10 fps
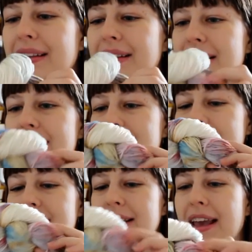
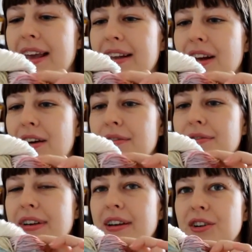this skein of
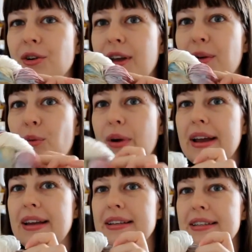fingering
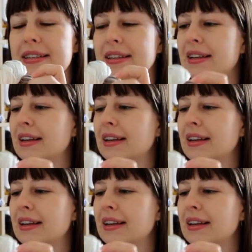weight